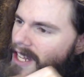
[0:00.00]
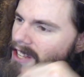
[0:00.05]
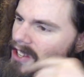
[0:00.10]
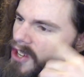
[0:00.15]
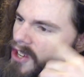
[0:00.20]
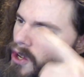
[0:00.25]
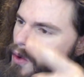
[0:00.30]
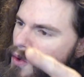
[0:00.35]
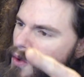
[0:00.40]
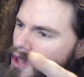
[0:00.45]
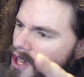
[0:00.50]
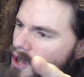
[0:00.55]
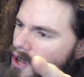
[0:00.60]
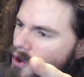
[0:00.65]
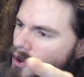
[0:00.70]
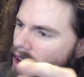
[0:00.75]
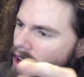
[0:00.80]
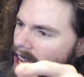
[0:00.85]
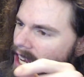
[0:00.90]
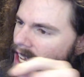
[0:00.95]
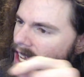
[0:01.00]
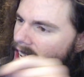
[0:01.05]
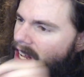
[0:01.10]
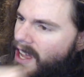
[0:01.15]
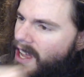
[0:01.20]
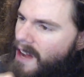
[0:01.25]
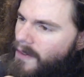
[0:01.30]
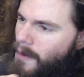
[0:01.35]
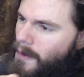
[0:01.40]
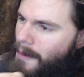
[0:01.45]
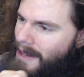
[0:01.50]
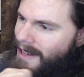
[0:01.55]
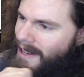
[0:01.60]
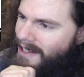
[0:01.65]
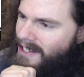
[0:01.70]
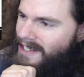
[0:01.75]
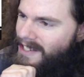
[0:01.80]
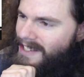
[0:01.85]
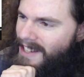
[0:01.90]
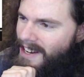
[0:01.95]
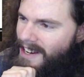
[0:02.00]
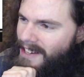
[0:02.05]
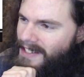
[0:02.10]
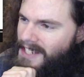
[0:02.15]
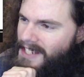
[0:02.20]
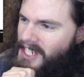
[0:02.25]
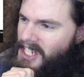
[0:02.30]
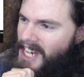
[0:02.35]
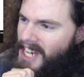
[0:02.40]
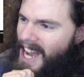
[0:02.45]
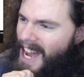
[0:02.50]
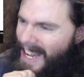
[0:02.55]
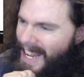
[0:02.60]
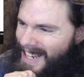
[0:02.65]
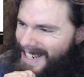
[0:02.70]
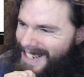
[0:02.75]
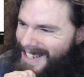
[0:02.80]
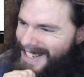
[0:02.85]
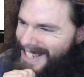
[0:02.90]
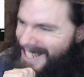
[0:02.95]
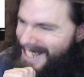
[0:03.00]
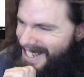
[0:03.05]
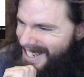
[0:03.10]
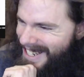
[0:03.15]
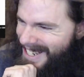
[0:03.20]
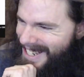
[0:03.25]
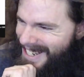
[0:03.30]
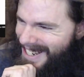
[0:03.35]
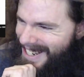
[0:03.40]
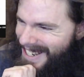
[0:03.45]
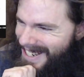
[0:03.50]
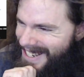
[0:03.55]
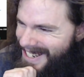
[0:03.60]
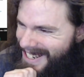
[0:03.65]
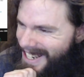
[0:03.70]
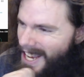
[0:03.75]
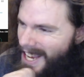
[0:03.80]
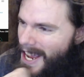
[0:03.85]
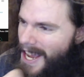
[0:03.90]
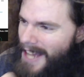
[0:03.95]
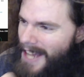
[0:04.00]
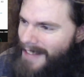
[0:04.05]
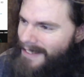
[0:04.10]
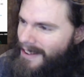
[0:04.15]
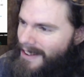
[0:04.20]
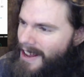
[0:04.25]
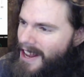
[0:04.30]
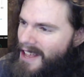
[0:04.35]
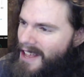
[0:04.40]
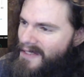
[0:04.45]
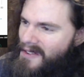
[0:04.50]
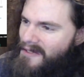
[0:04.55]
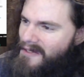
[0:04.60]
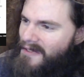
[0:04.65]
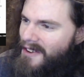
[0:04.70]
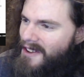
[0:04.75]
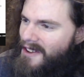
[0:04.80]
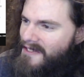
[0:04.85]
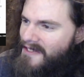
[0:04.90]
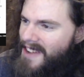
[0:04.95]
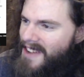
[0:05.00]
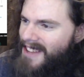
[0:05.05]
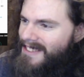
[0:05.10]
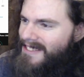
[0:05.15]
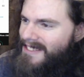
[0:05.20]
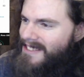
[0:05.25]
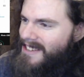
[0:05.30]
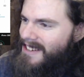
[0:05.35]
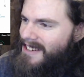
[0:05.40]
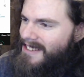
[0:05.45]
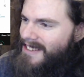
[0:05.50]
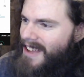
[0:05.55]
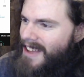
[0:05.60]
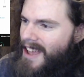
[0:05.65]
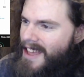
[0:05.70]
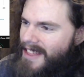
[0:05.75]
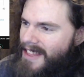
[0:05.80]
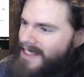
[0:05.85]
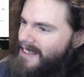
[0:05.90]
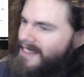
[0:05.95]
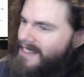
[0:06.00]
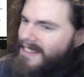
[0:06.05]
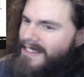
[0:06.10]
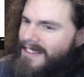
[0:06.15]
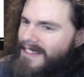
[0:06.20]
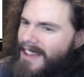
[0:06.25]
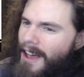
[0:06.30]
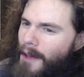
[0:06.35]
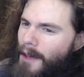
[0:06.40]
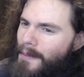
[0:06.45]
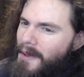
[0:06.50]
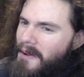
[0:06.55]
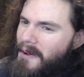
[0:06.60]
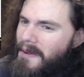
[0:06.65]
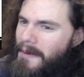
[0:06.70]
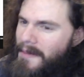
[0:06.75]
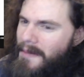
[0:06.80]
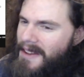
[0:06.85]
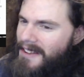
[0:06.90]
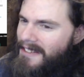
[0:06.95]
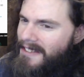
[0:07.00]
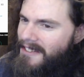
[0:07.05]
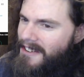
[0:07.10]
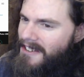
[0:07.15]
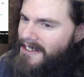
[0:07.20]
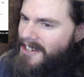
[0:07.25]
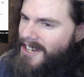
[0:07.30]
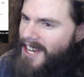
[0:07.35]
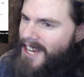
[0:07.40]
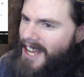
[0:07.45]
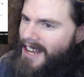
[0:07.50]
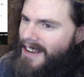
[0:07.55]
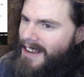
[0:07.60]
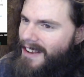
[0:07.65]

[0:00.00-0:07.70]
to the Ukrainian government. Just, here's a check. It's not even for defense, just, this is to help you administer shit.